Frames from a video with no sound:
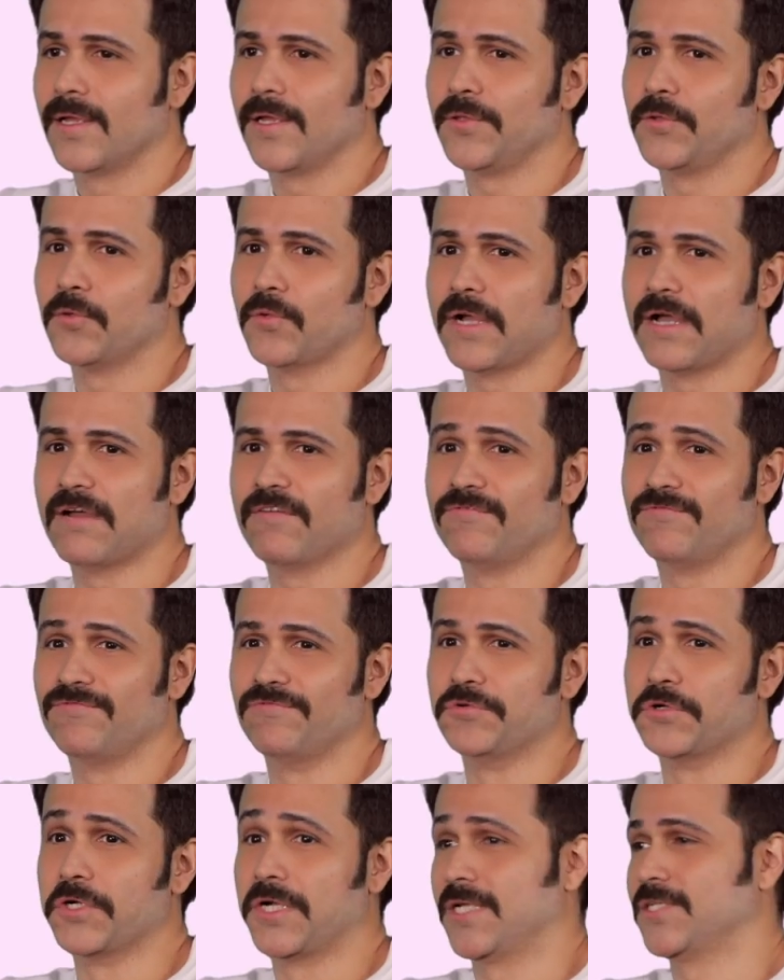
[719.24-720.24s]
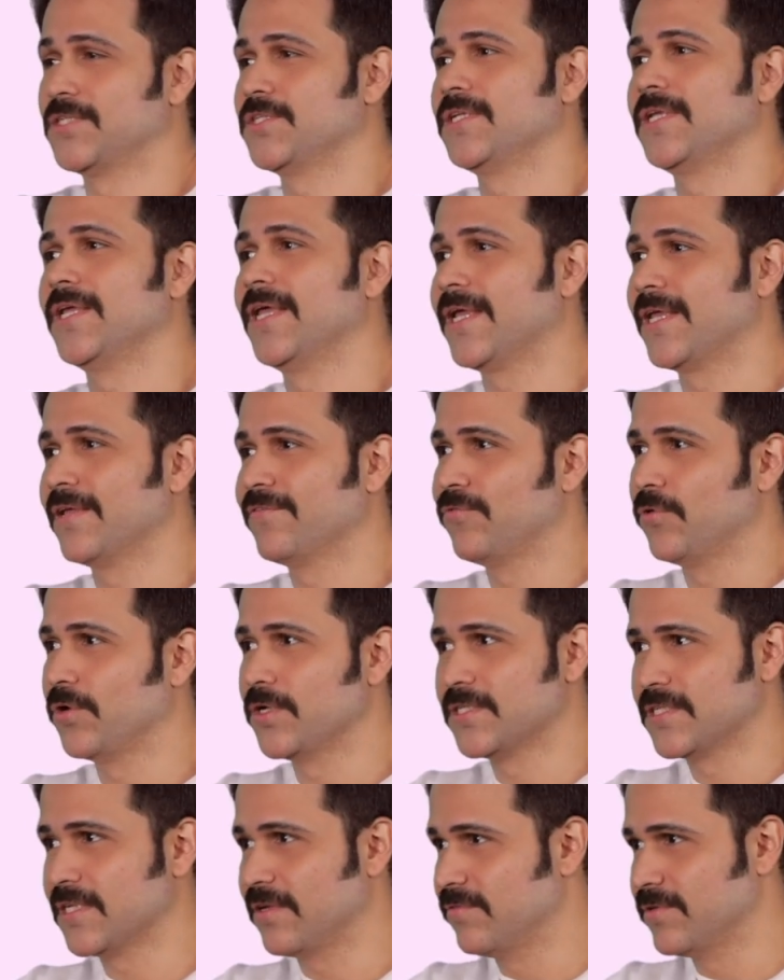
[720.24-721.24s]
You have rusty
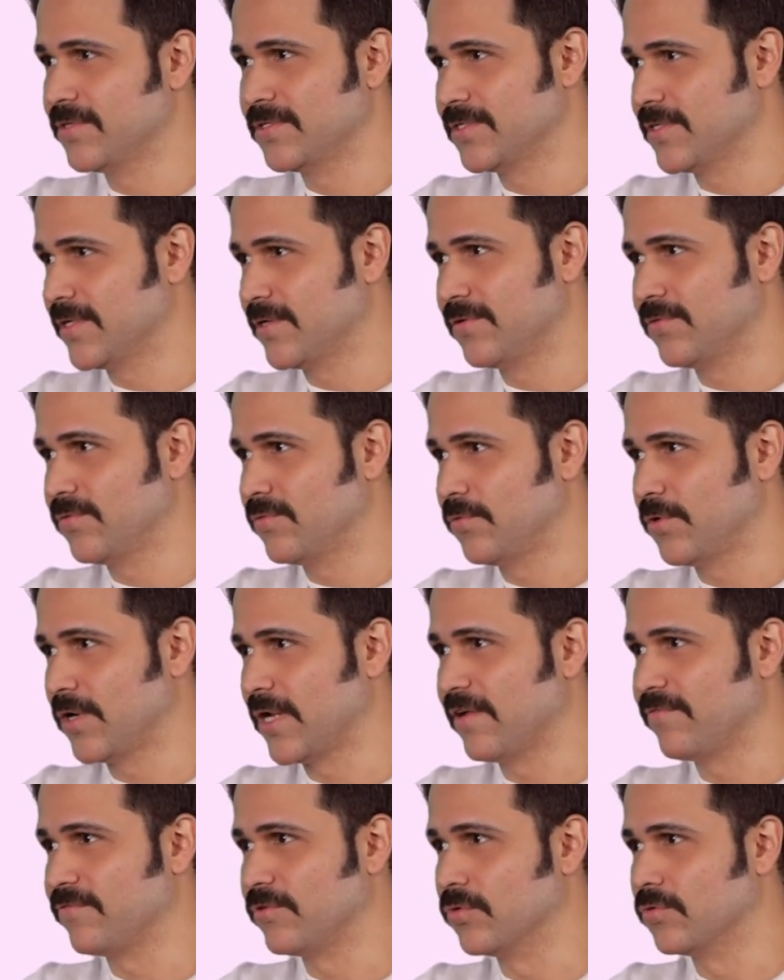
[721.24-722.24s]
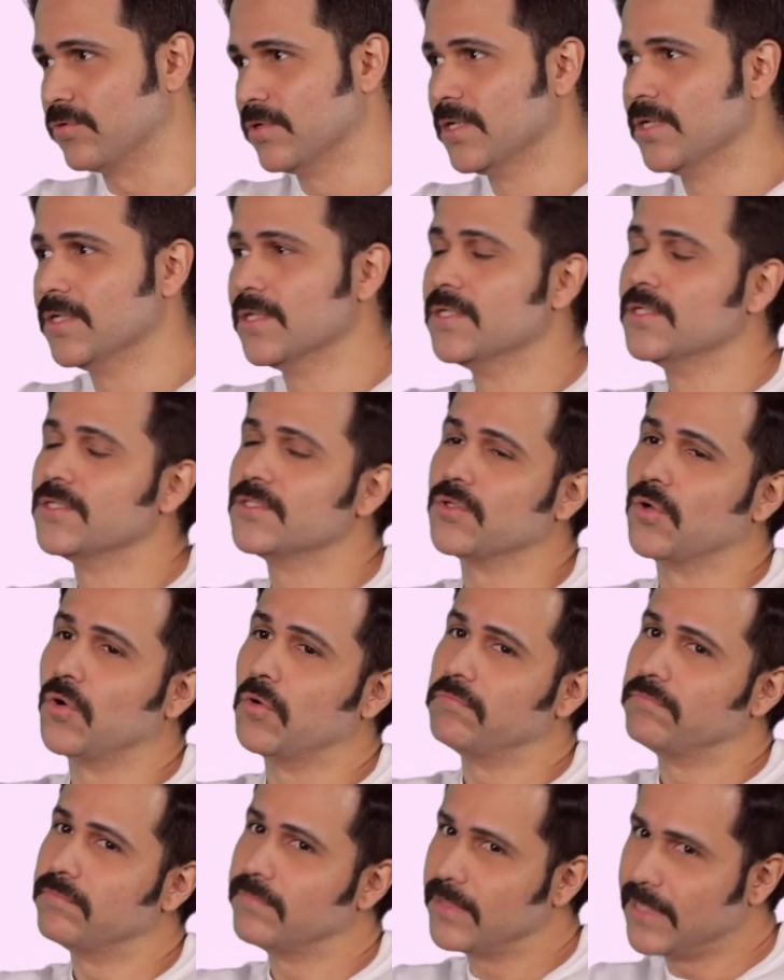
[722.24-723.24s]
AK-47s and what have you.
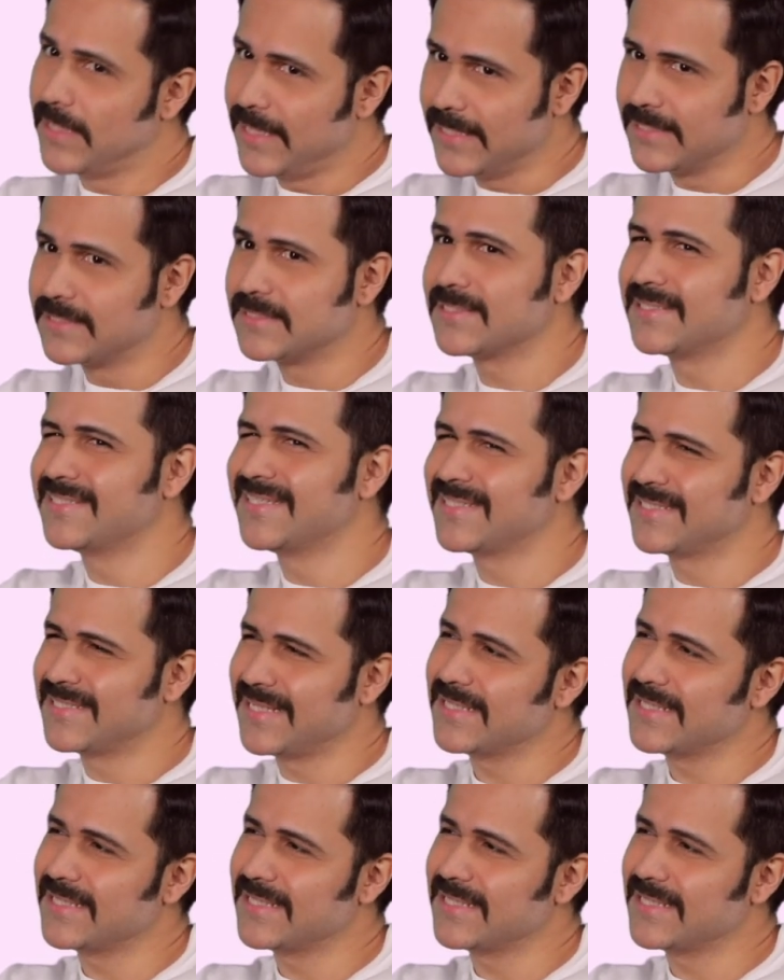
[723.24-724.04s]
So it's just